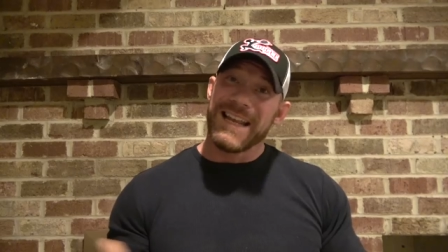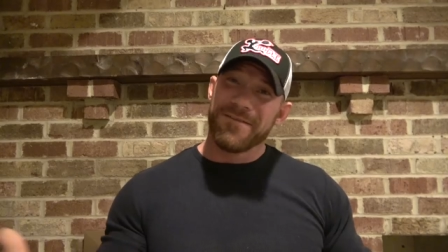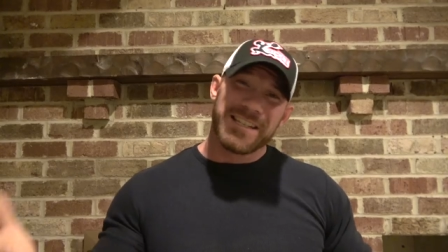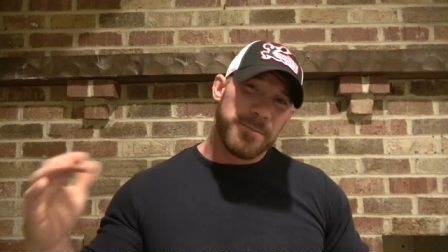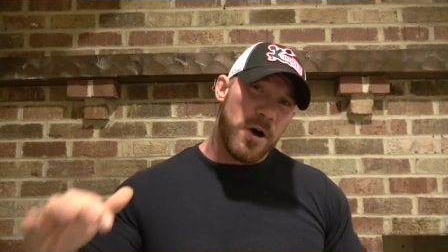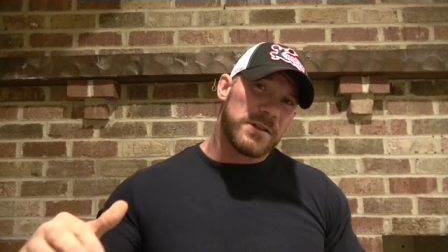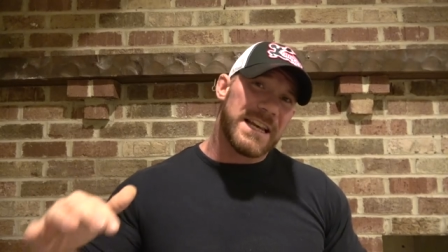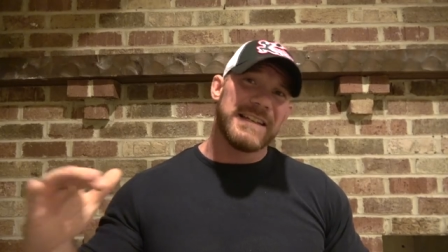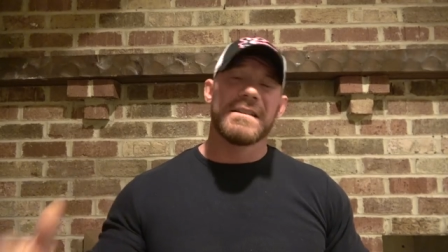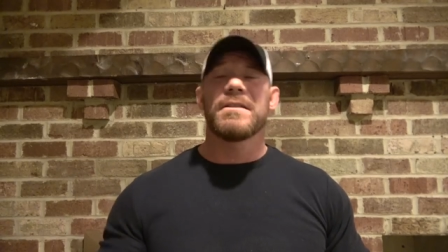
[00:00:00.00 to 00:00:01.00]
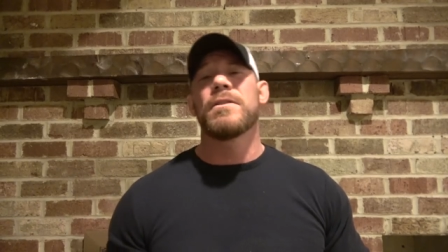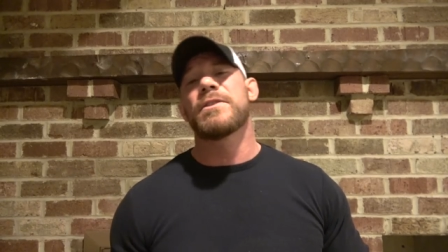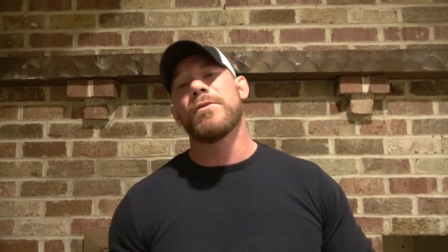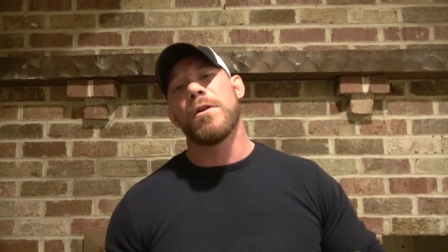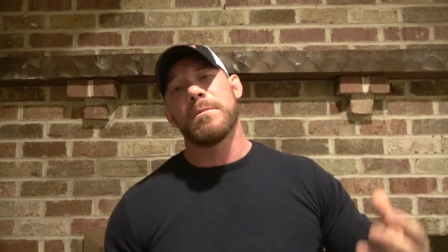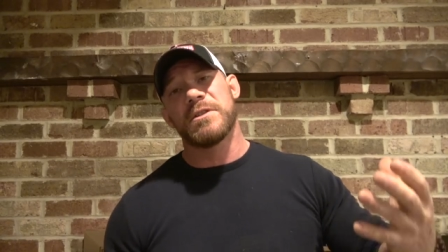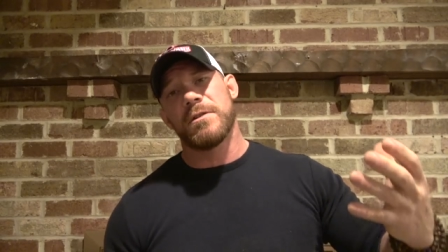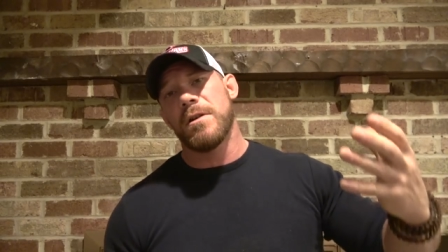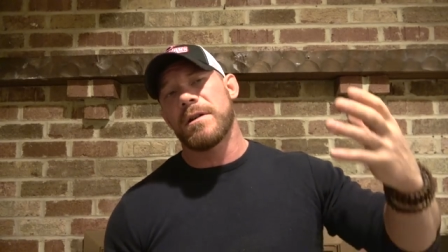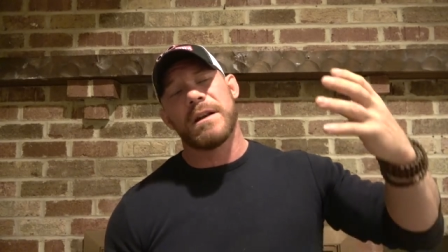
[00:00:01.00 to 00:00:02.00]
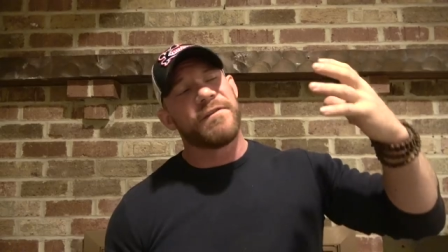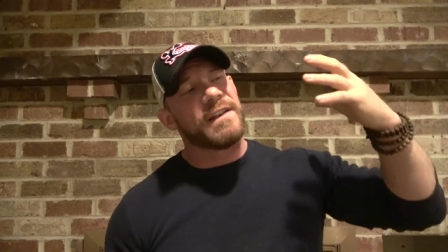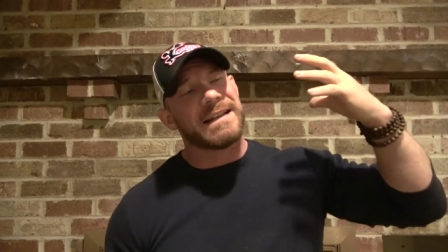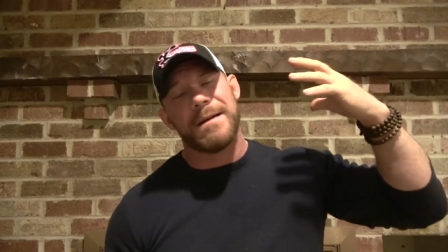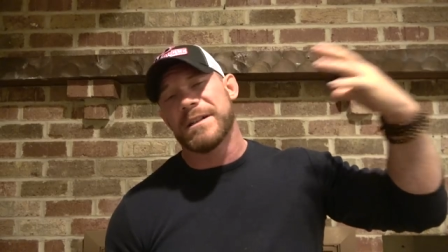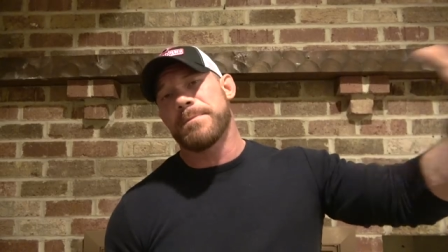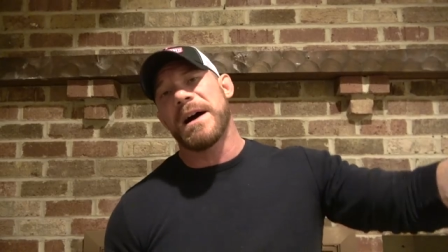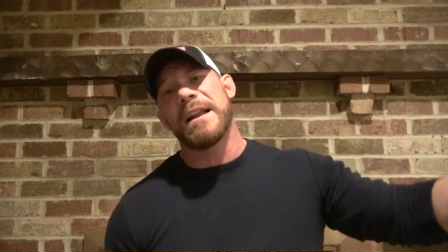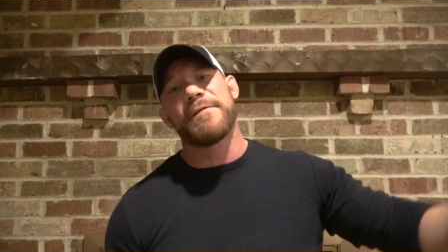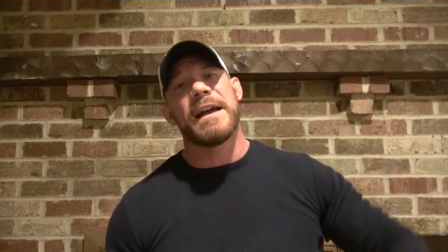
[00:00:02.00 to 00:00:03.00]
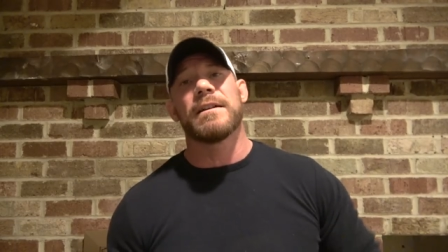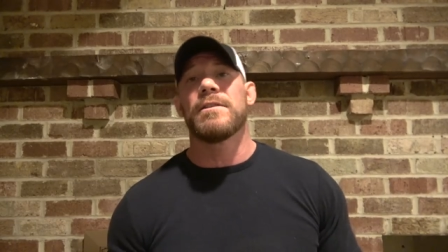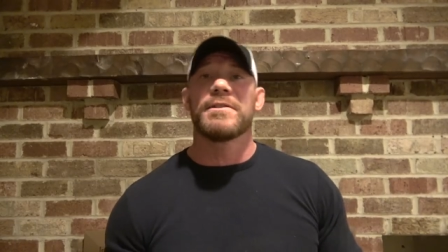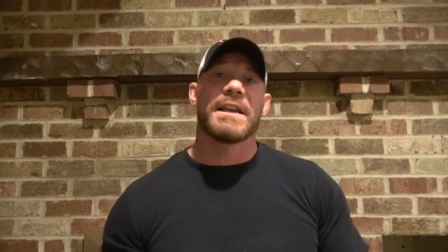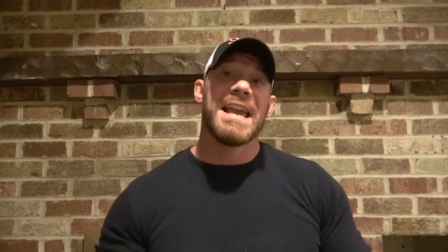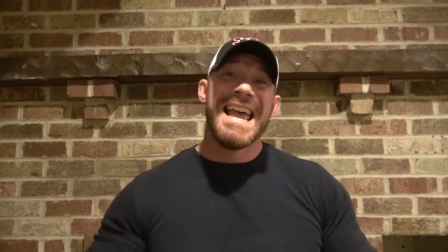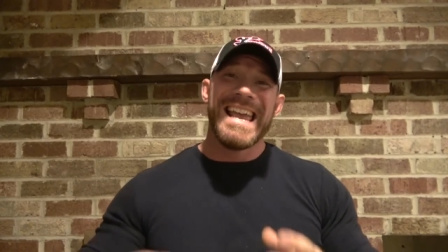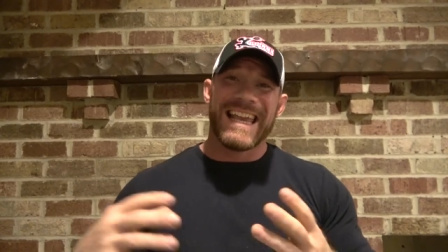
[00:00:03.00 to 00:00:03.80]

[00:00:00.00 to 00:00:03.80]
But even small changes in those two hormones alone can affect how much body fat you're losing.